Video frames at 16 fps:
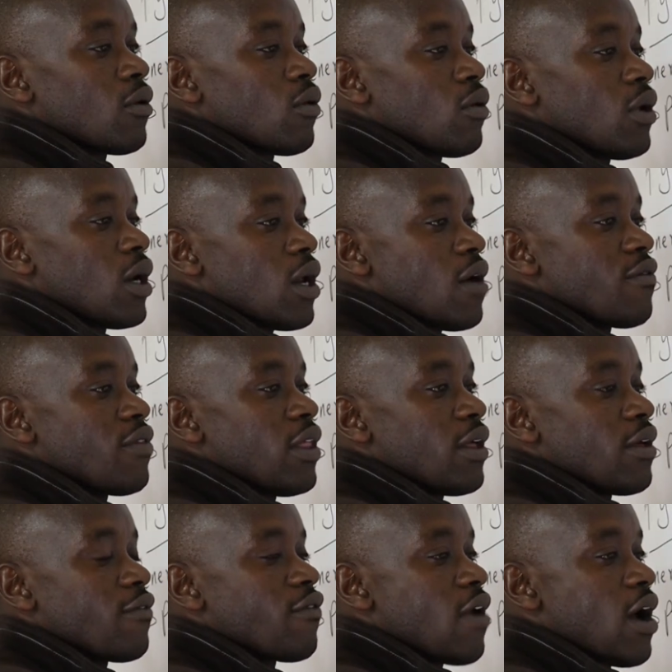We can have
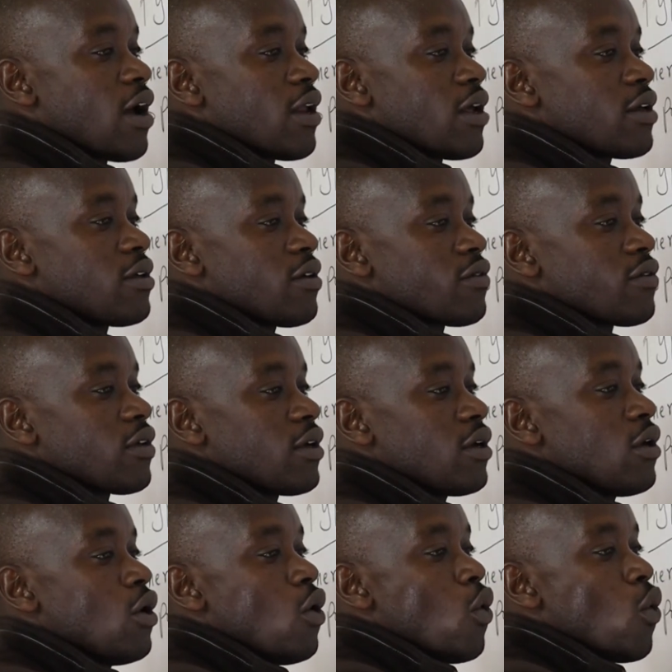the flag register.
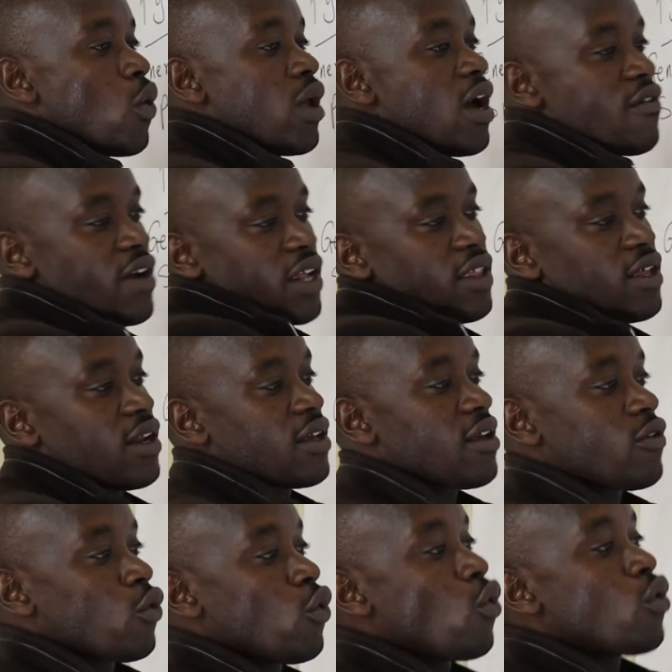We have another
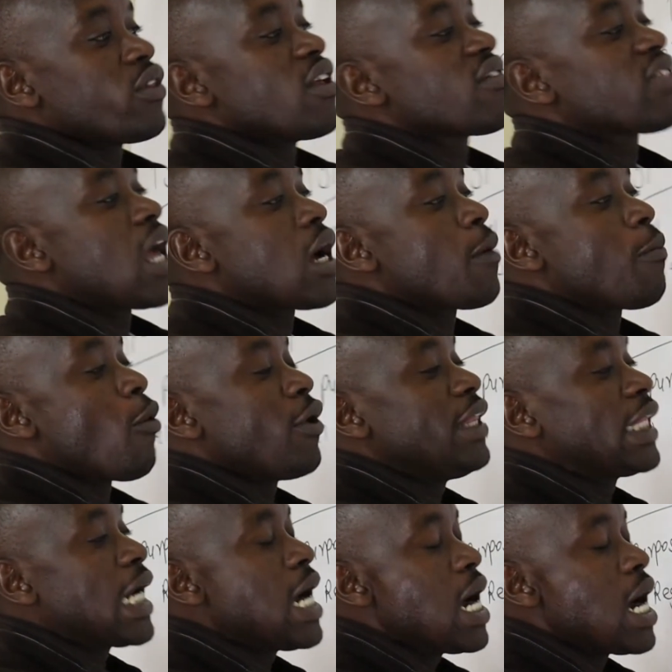register we call the stack
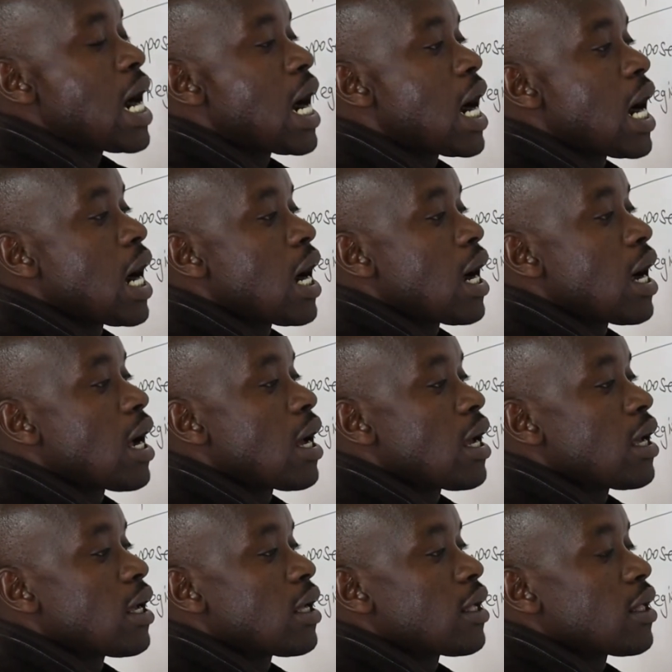pointer.
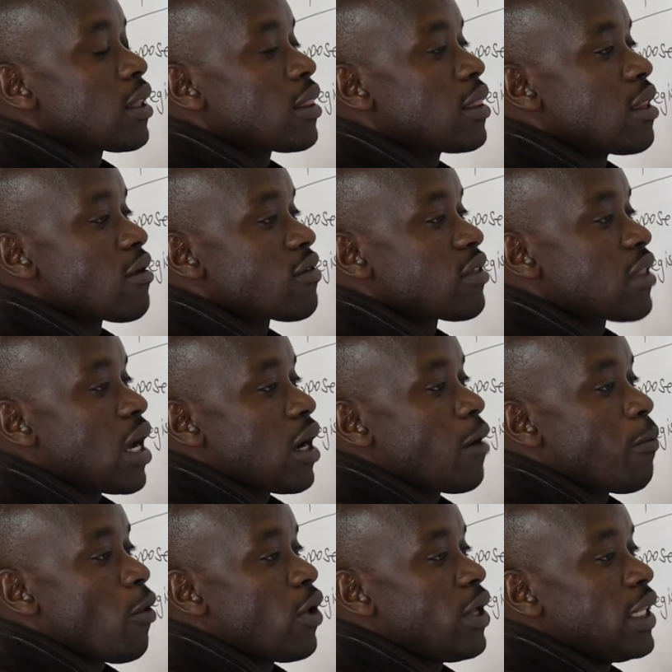The
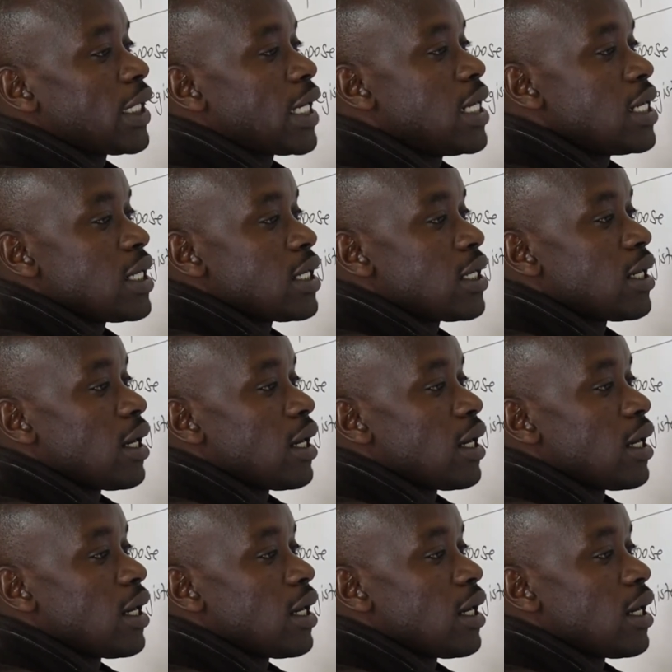stack pointer.